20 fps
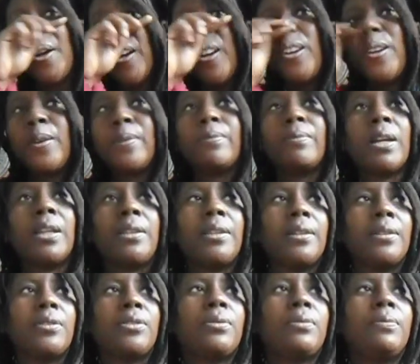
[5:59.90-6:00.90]
Um, I
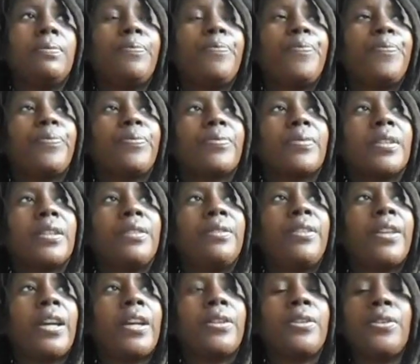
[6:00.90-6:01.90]
think
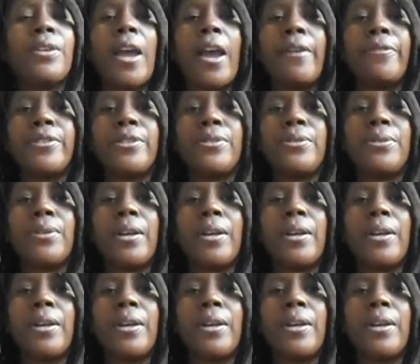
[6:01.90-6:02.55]
that you have to